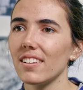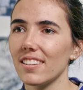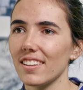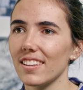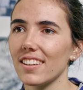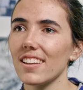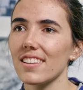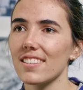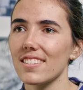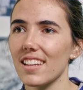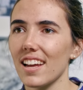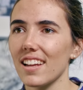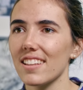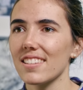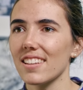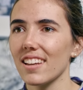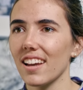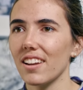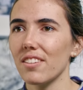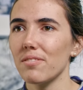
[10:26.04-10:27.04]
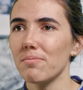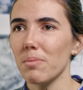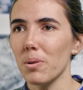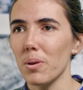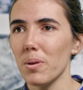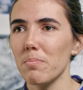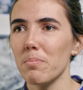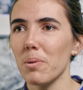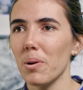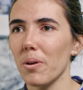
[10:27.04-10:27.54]
I guess that's kind of
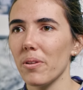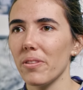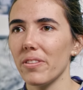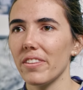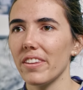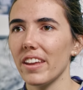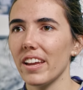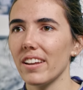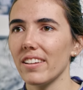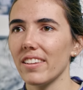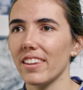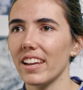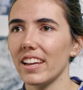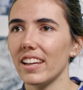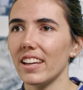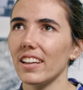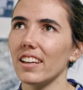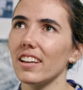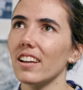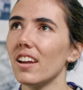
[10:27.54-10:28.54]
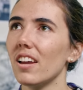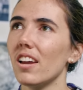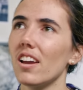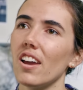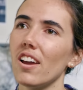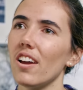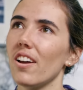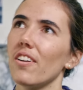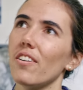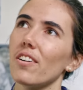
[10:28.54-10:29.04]
more important than thinking,
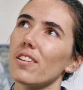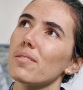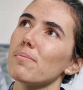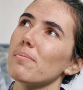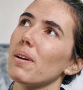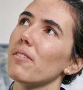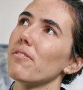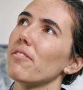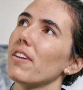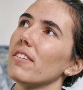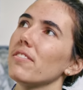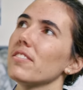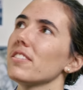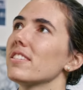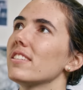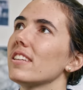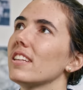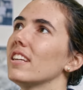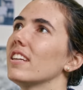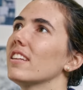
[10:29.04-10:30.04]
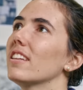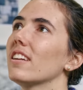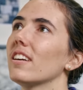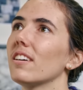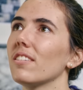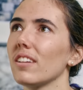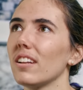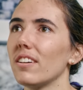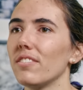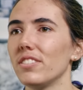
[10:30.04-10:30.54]
what's my favourite city that
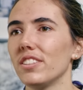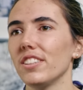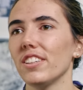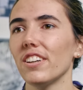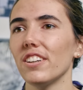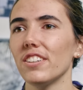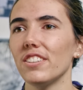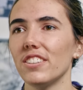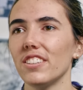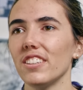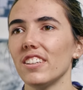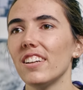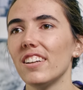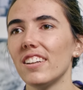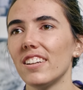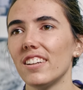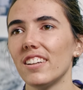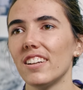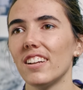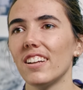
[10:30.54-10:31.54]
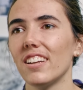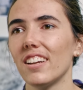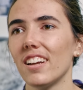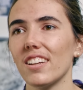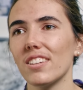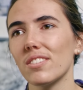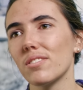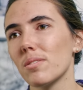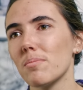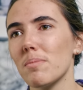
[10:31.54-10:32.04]
I would love to go to? I
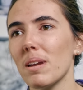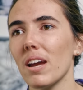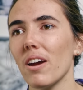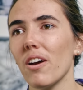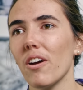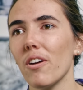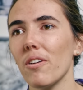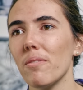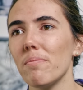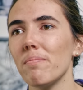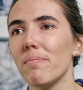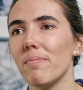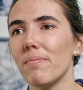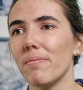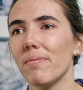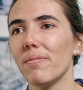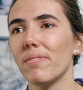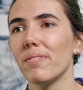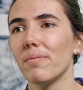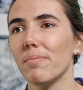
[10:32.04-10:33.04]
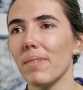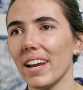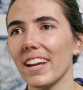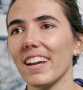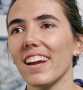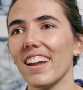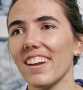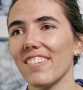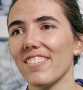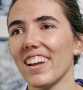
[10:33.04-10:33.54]
just want to be at home and
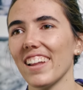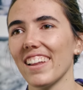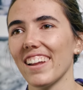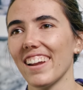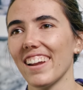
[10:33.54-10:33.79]
make art about